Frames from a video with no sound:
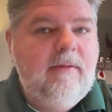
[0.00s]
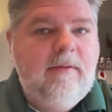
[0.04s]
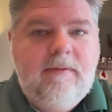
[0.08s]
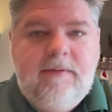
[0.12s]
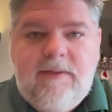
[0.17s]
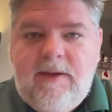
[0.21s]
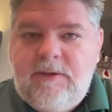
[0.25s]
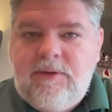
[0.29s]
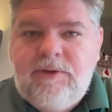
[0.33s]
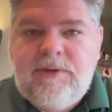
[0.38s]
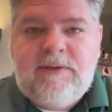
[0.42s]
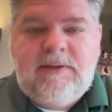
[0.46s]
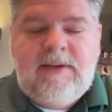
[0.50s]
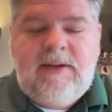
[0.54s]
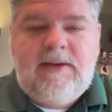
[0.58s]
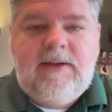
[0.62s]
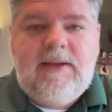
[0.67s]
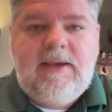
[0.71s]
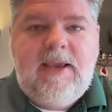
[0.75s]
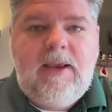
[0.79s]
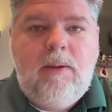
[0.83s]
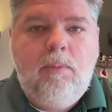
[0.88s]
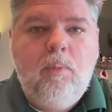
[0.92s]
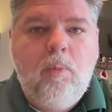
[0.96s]
They just need
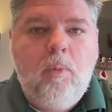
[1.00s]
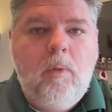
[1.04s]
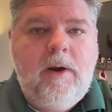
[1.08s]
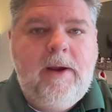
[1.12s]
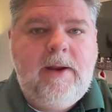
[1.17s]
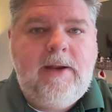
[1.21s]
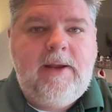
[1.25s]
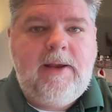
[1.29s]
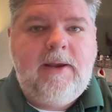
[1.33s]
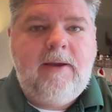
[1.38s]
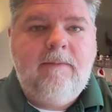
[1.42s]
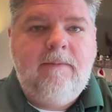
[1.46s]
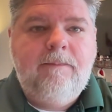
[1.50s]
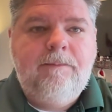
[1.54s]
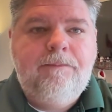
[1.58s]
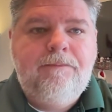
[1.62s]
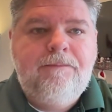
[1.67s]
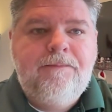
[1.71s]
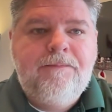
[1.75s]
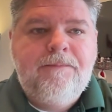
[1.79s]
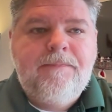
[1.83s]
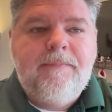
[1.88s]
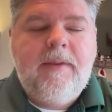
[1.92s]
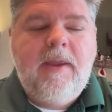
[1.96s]
to keep winning.
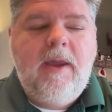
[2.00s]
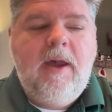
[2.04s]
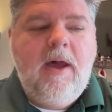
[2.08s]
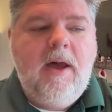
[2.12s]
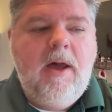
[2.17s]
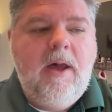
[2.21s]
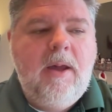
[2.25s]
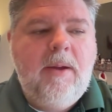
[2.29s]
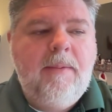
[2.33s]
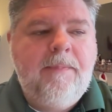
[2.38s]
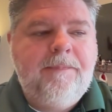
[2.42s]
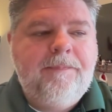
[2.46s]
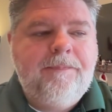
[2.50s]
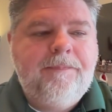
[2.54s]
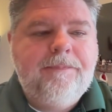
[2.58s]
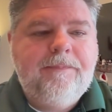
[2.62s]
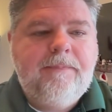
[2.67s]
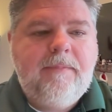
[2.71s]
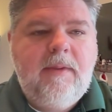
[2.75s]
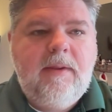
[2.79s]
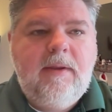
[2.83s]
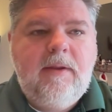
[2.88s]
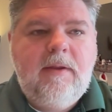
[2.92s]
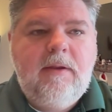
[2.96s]

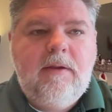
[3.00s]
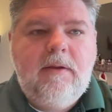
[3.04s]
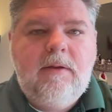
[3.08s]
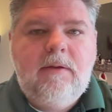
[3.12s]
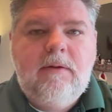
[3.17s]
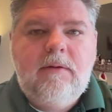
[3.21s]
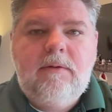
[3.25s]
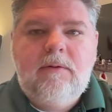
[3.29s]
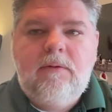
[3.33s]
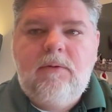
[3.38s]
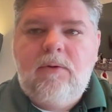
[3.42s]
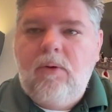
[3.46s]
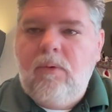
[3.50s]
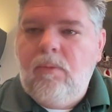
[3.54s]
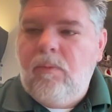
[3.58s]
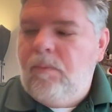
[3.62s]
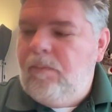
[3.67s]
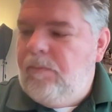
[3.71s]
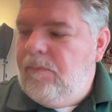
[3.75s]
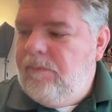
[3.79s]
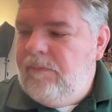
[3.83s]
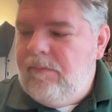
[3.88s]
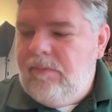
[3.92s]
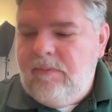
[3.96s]
You know,
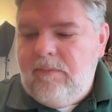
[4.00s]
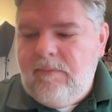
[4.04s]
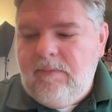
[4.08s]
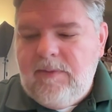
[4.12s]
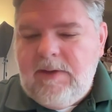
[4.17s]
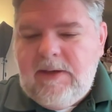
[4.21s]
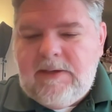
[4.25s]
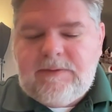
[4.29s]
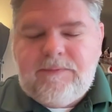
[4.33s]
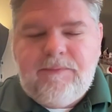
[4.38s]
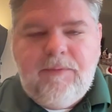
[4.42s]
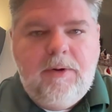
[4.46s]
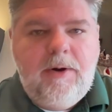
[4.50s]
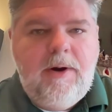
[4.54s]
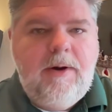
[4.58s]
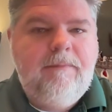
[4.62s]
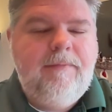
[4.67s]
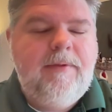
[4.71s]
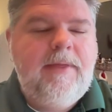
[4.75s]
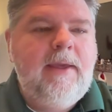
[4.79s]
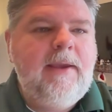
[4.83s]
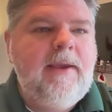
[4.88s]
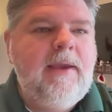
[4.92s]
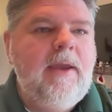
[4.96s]
as for
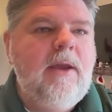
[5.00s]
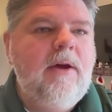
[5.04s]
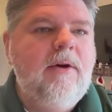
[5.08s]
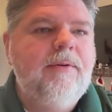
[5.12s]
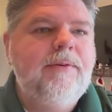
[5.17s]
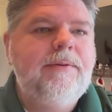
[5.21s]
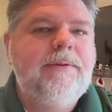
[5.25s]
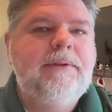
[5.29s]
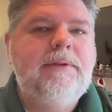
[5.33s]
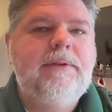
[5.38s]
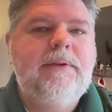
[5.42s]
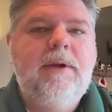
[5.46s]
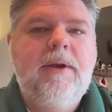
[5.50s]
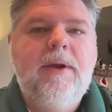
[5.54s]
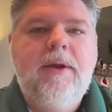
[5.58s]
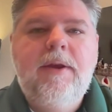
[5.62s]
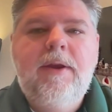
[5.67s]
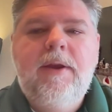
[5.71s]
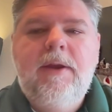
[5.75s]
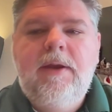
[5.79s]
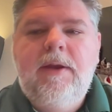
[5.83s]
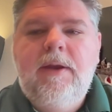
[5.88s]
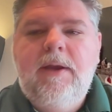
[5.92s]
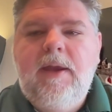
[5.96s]
everything else,
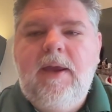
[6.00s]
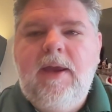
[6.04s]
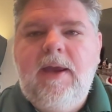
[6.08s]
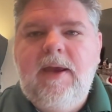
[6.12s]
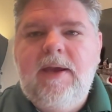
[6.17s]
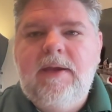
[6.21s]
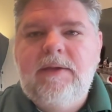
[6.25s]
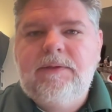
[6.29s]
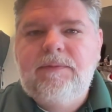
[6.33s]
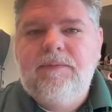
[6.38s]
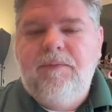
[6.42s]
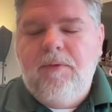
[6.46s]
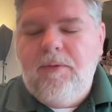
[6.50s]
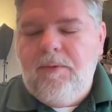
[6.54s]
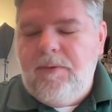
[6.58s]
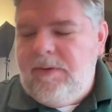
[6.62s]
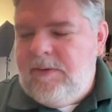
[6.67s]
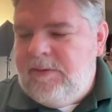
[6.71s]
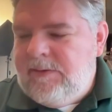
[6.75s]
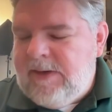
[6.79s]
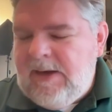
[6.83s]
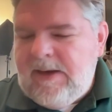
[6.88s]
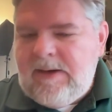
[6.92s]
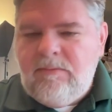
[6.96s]
as for
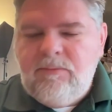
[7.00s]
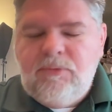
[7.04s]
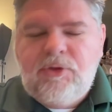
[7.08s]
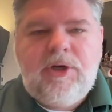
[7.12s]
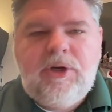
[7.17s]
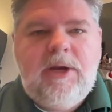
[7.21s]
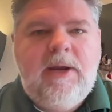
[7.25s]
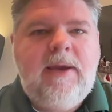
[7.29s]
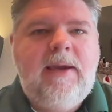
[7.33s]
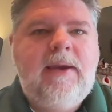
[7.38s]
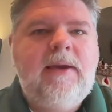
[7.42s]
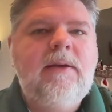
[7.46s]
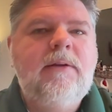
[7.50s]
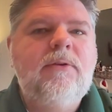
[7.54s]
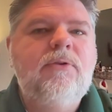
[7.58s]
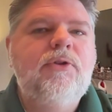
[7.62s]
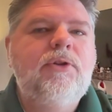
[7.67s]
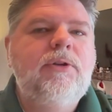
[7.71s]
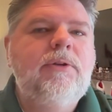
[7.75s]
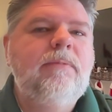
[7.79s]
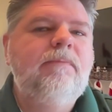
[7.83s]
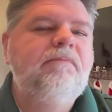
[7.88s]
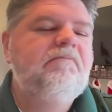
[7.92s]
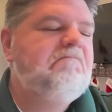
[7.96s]
the name
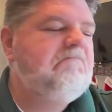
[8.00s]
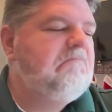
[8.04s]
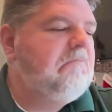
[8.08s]
change,